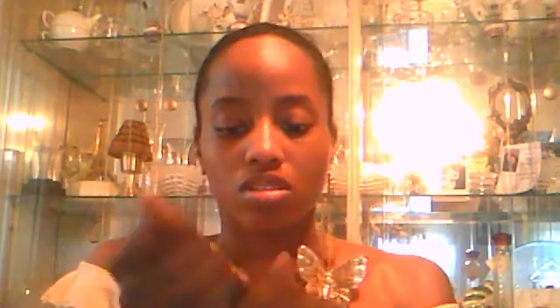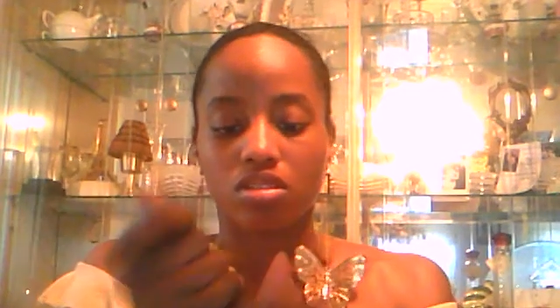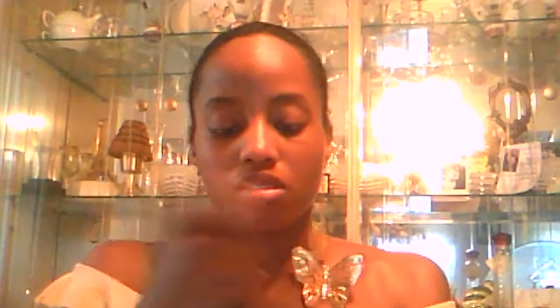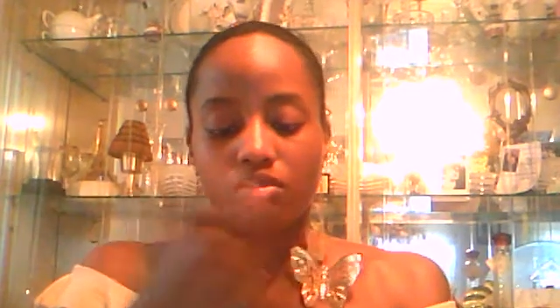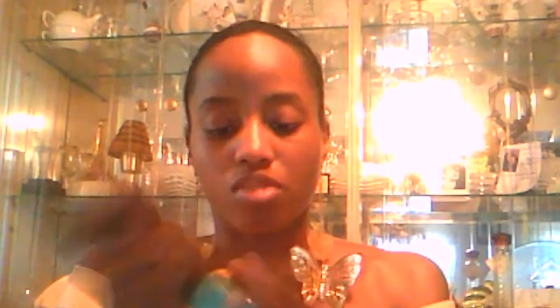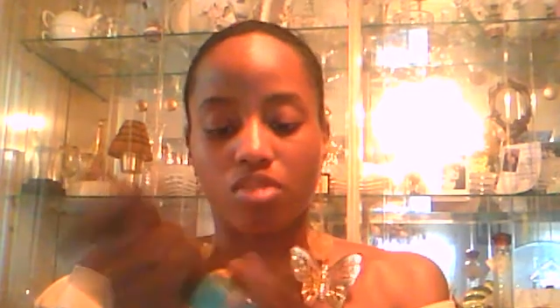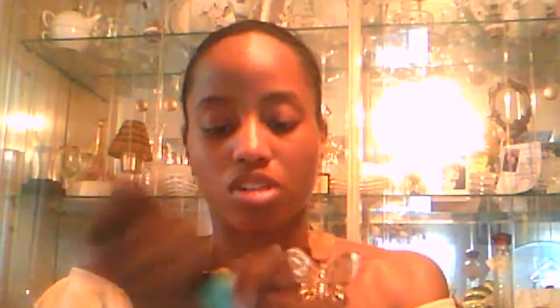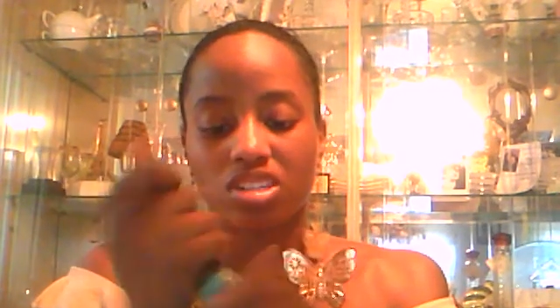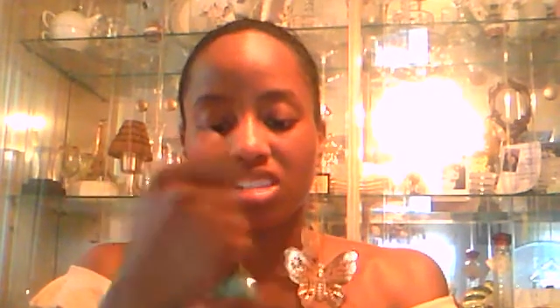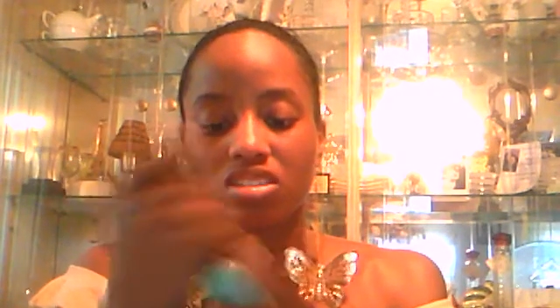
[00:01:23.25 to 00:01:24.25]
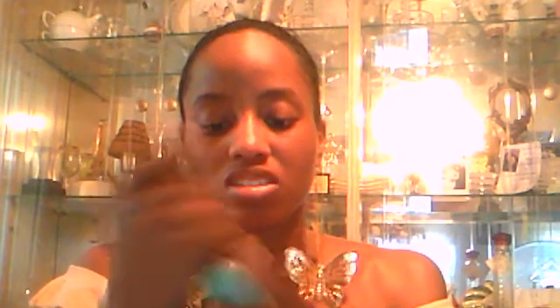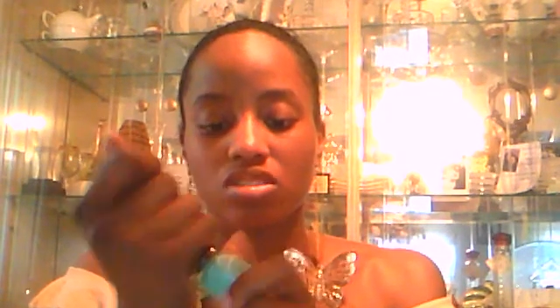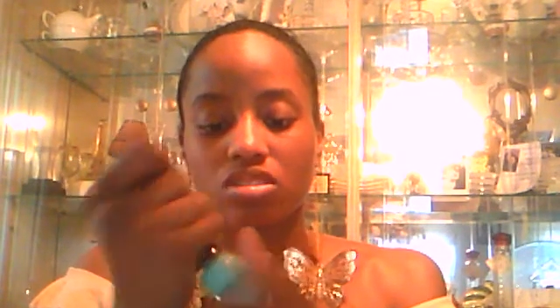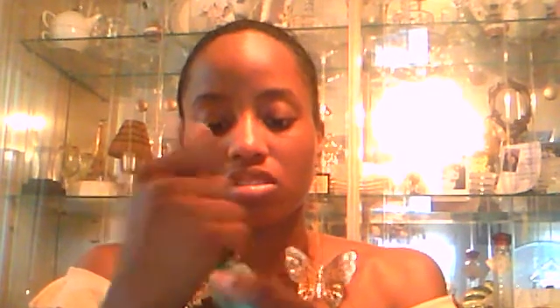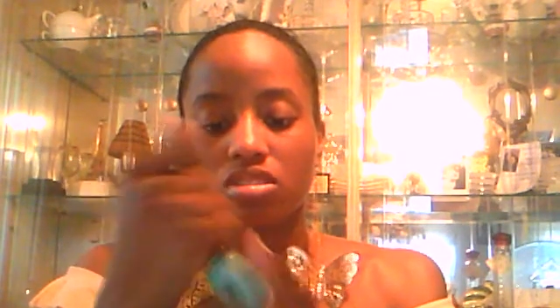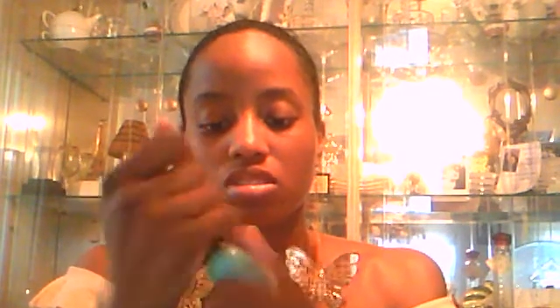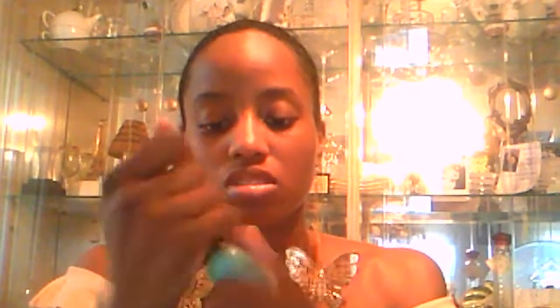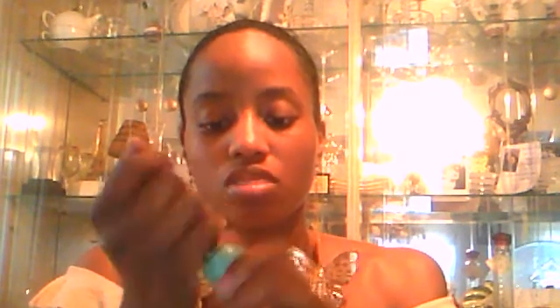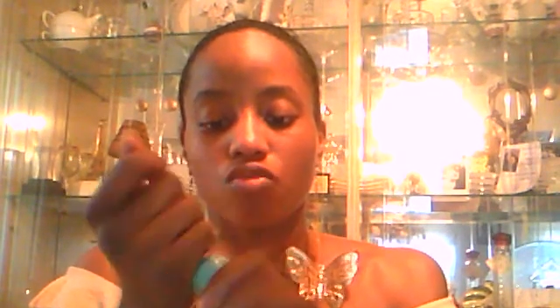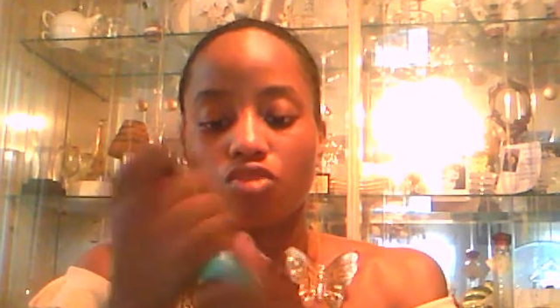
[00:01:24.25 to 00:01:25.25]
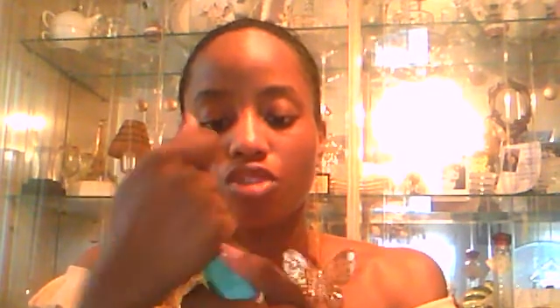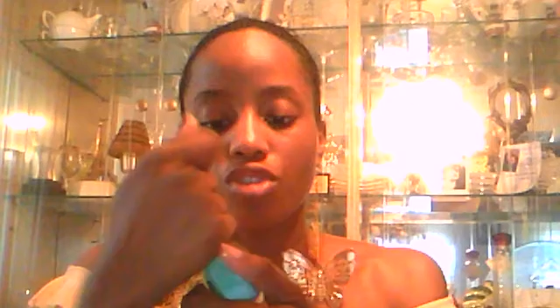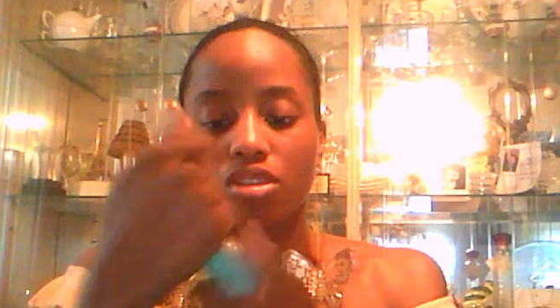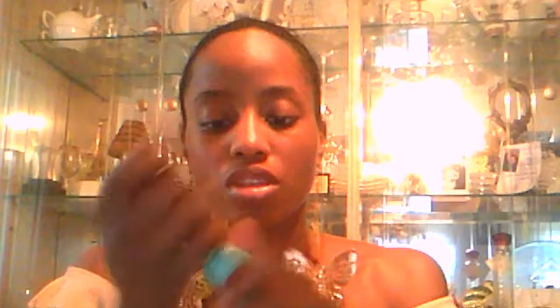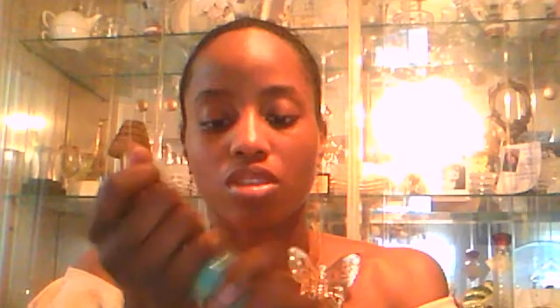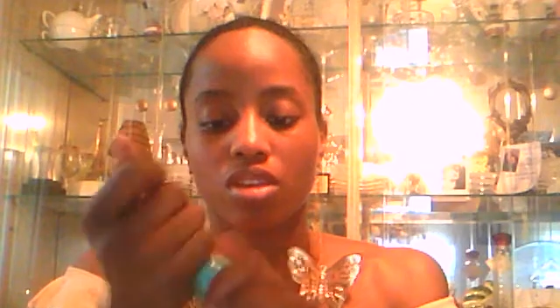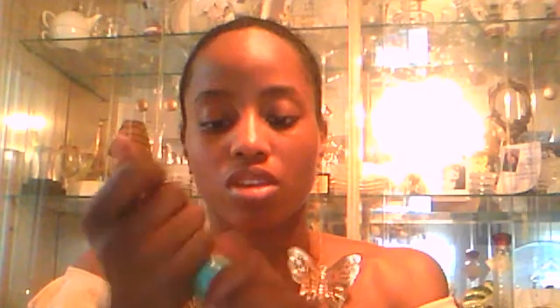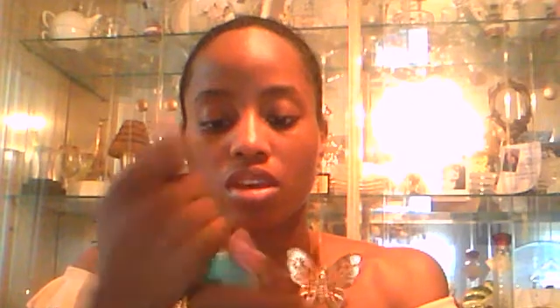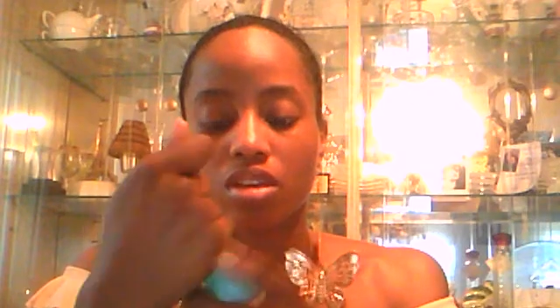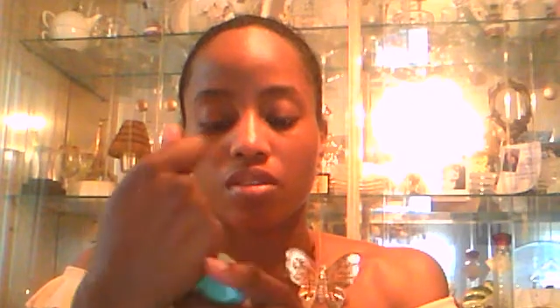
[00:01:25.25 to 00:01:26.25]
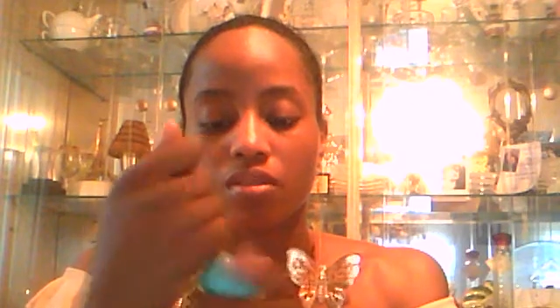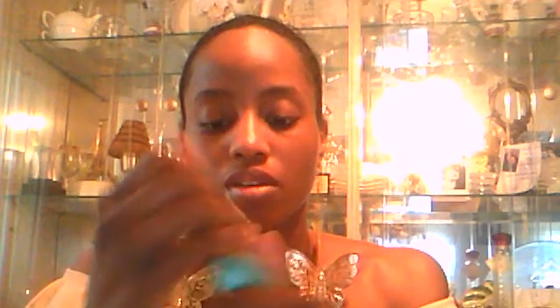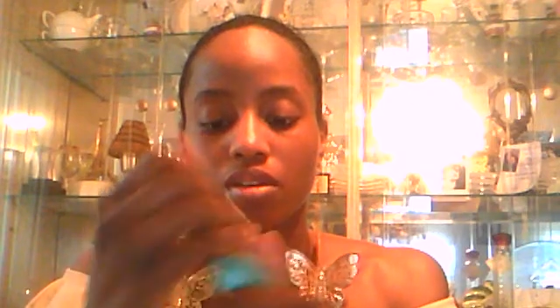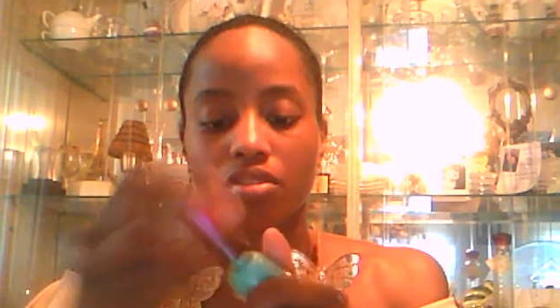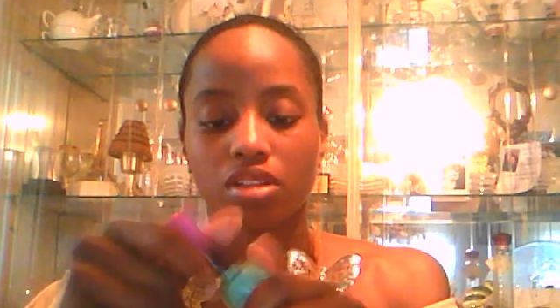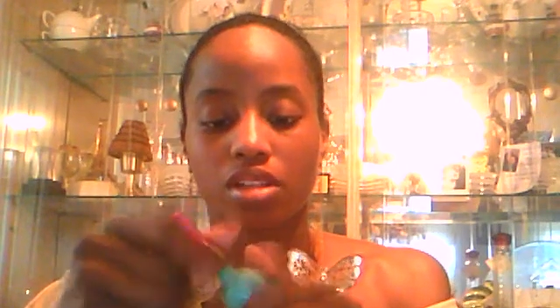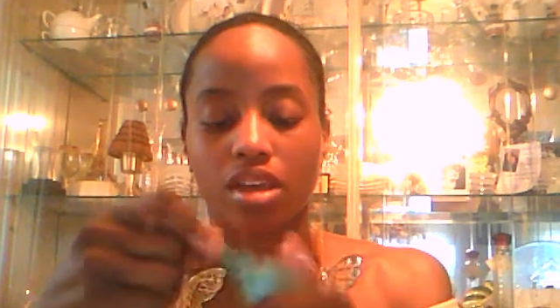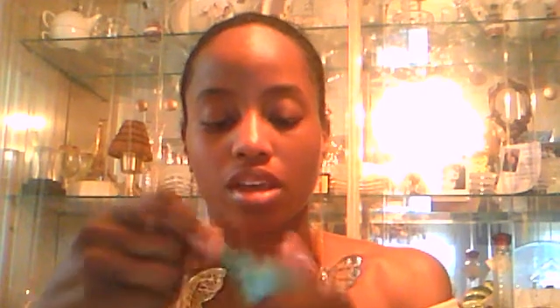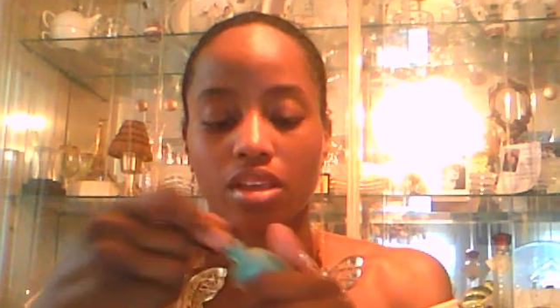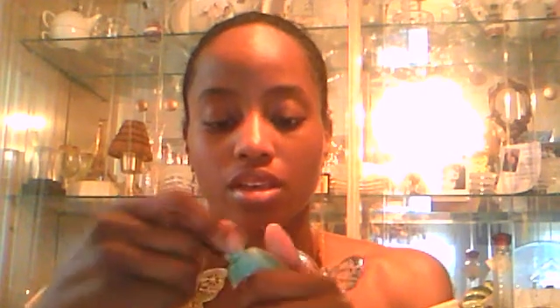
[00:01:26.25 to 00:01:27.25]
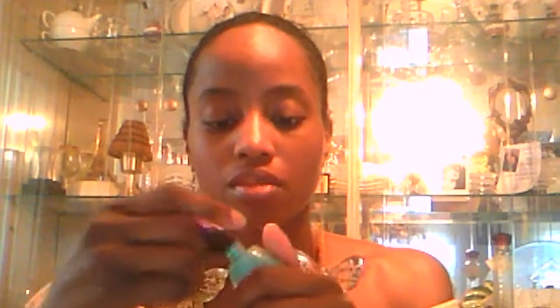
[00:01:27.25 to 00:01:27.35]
the brush. It's really thick. I really like it.